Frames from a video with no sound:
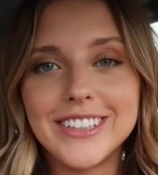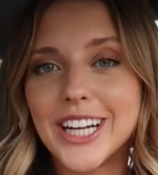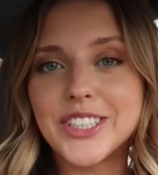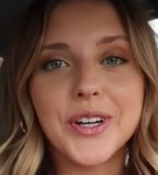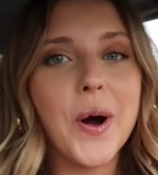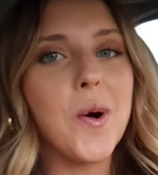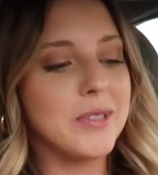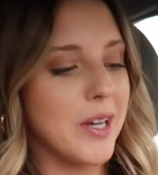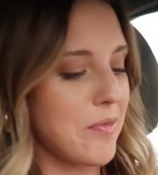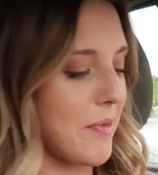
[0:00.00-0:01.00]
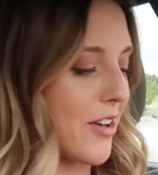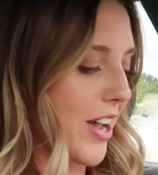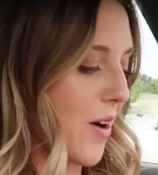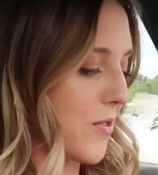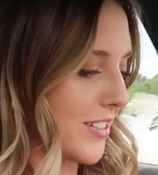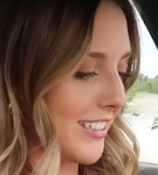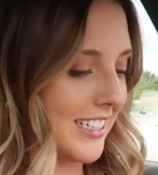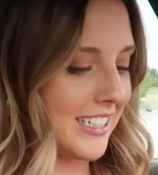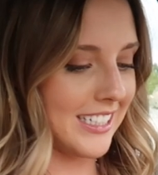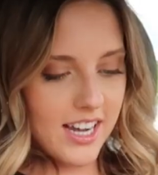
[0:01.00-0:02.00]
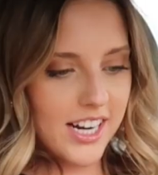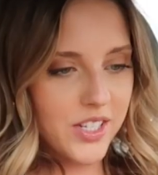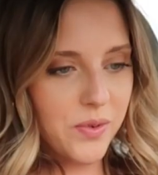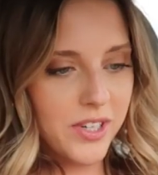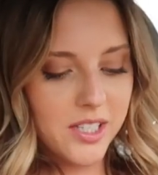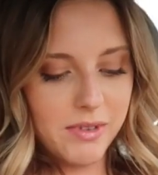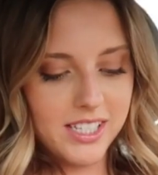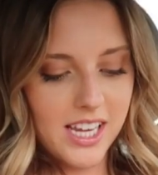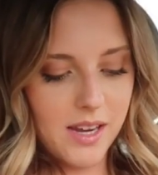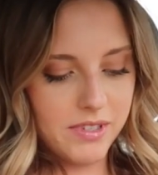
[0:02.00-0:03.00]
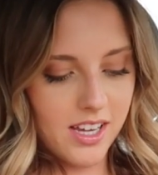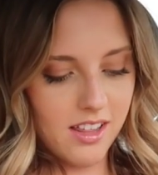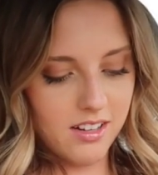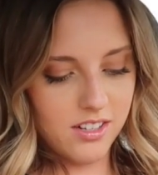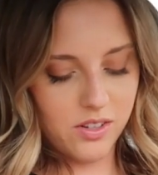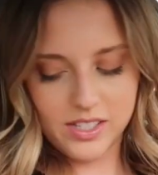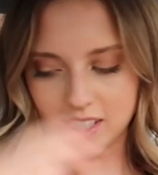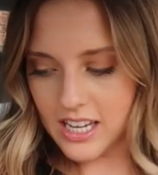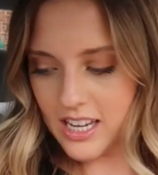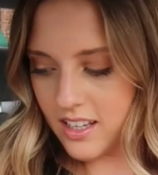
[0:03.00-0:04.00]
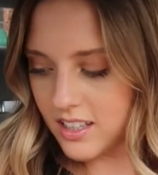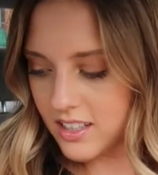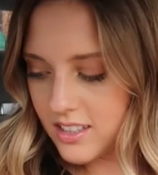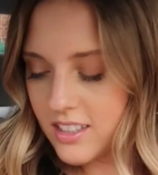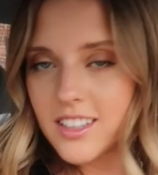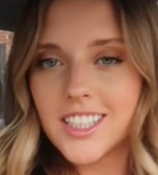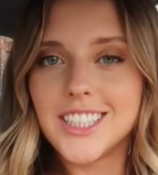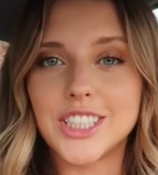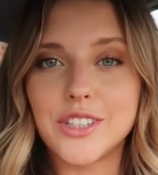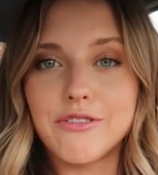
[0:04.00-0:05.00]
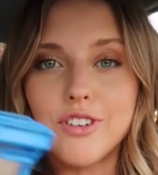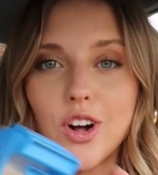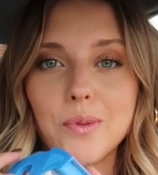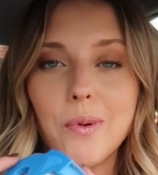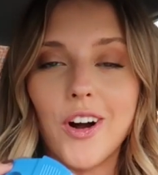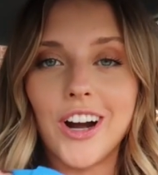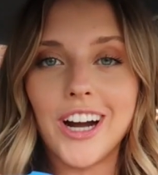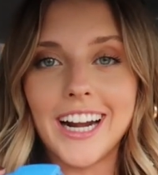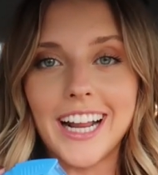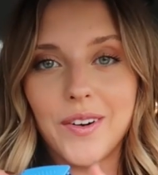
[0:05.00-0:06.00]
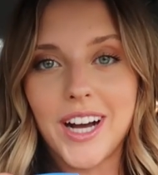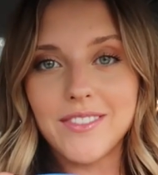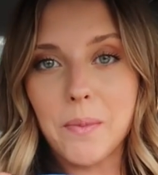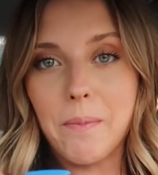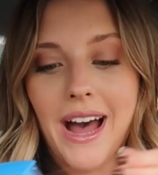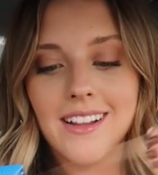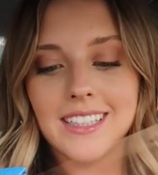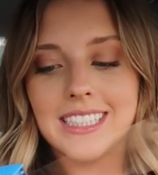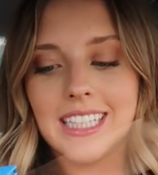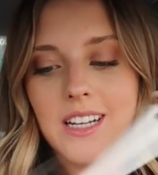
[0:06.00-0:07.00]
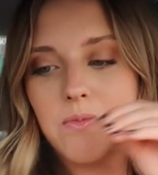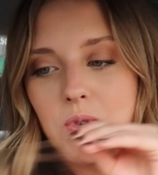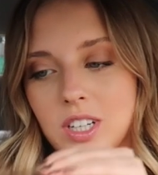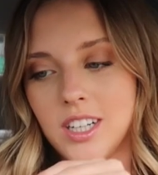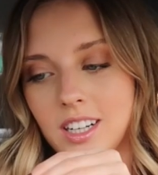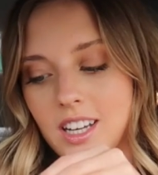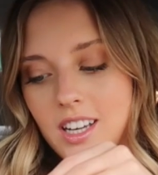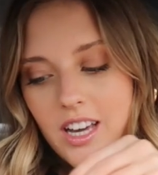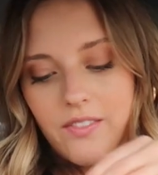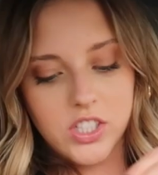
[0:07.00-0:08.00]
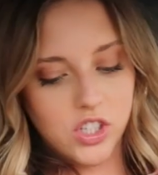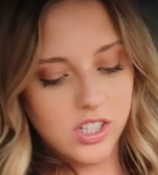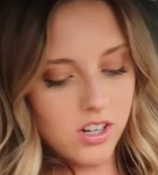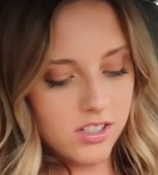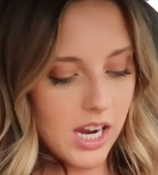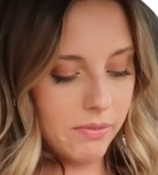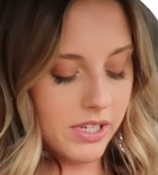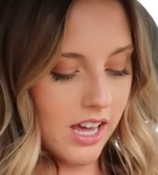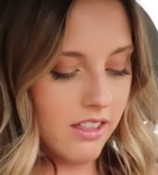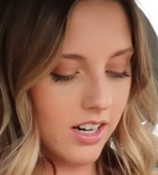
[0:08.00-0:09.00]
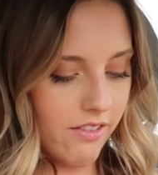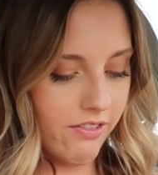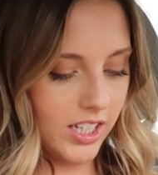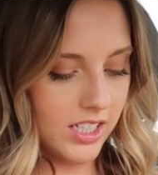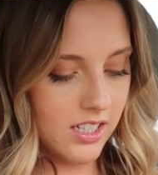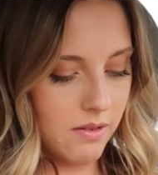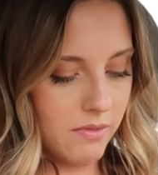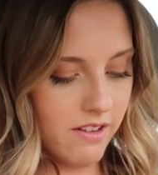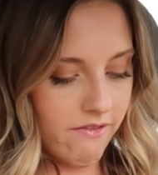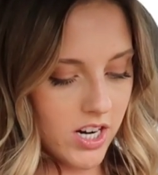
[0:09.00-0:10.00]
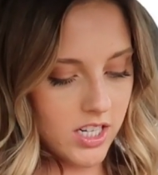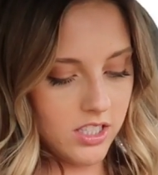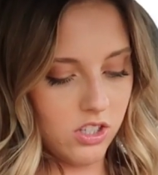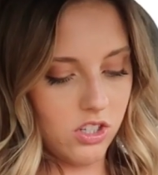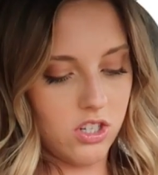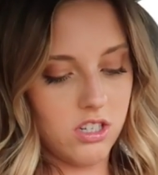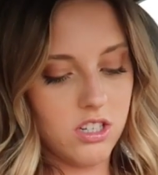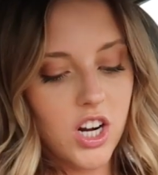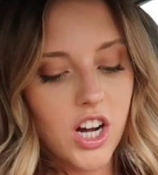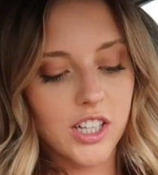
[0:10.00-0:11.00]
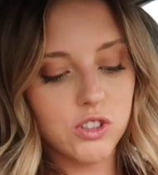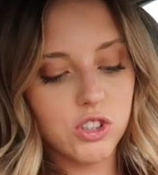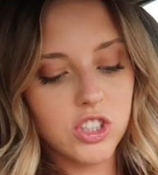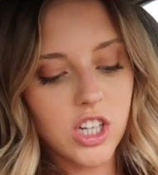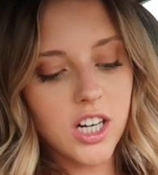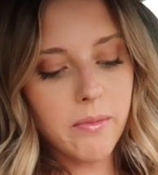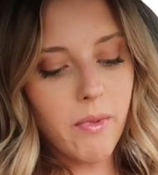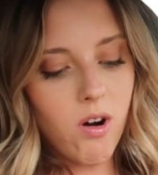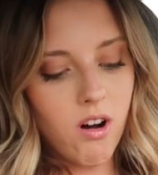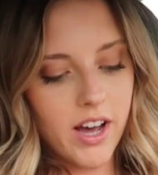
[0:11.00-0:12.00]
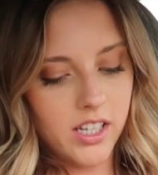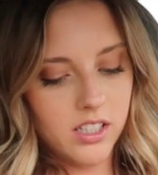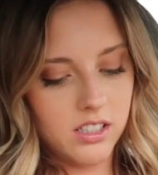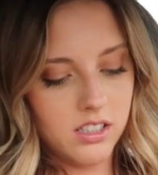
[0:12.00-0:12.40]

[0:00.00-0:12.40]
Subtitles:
even get your hopes up about that one. I just want it to be taped together so it's like, doesn't fall apart and I don't have to balance it anymore. If it's just all taped together, I feel like it's gonna be a sturdy boy.